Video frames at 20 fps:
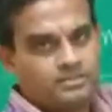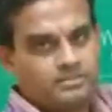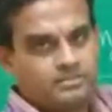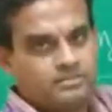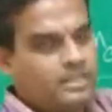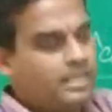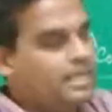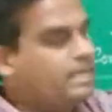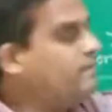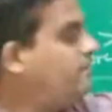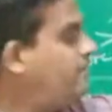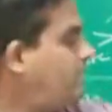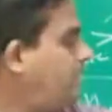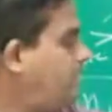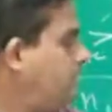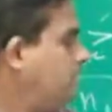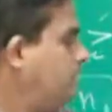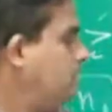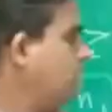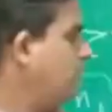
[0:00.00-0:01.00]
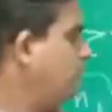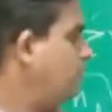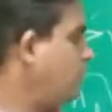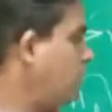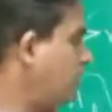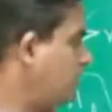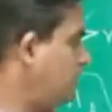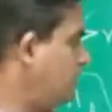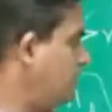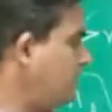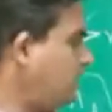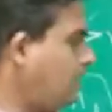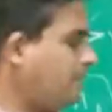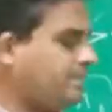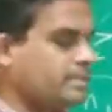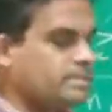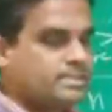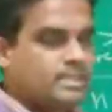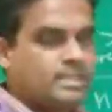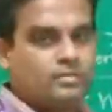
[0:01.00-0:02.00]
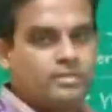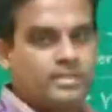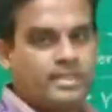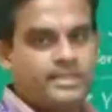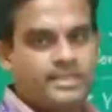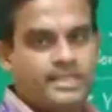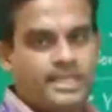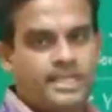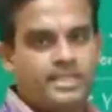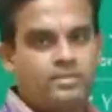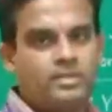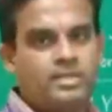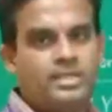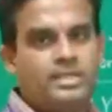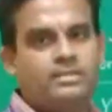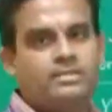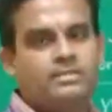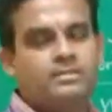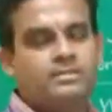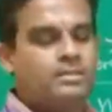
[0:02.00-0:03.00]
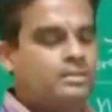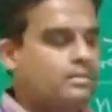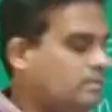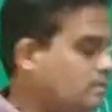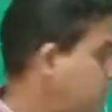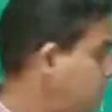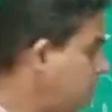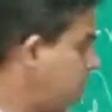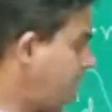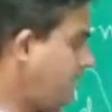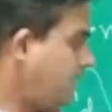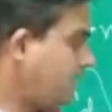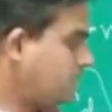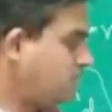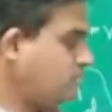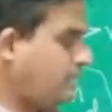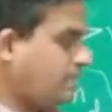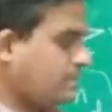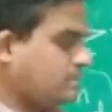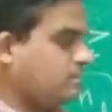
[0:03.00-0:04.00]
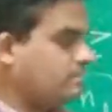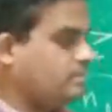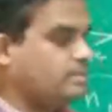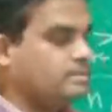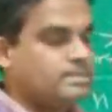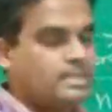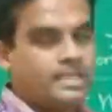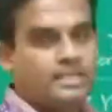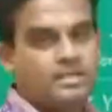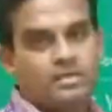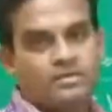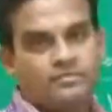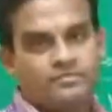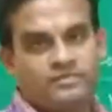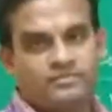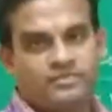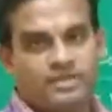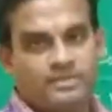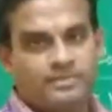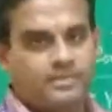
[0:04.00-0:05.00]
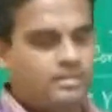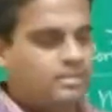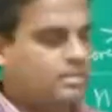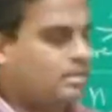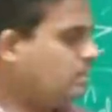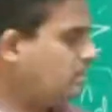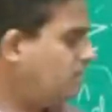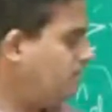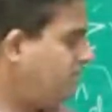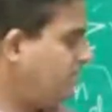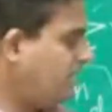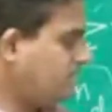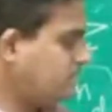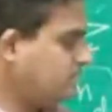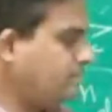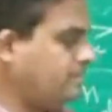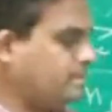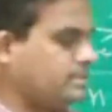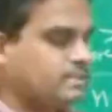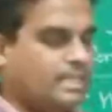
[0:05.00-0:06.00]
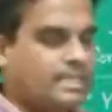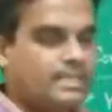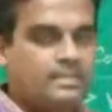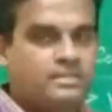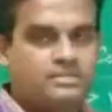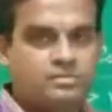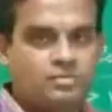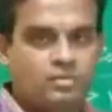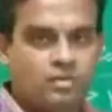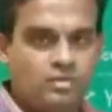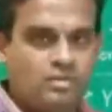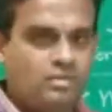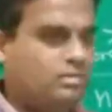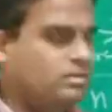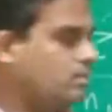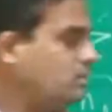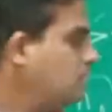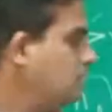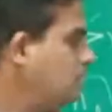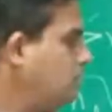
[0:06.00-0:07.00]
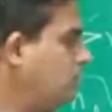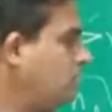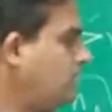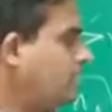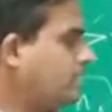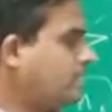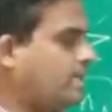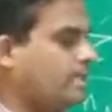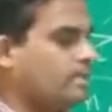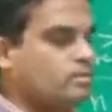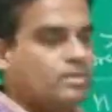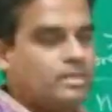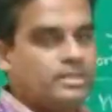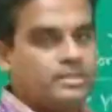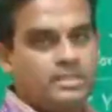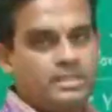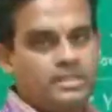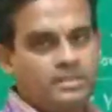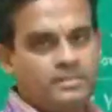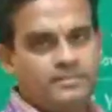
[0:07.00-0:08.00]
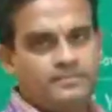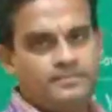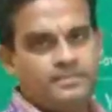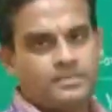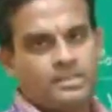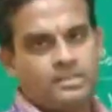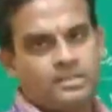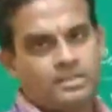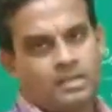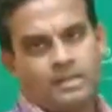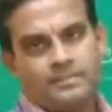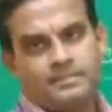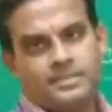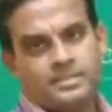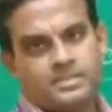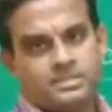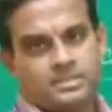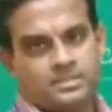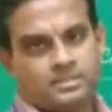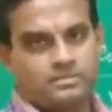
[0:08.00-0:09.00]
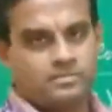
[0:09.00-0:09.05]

Anyway, if you are given aperture, you can calculate maximum acceptance angle of the fiber, or if the acceptance angle is known, you can calculate the aperture.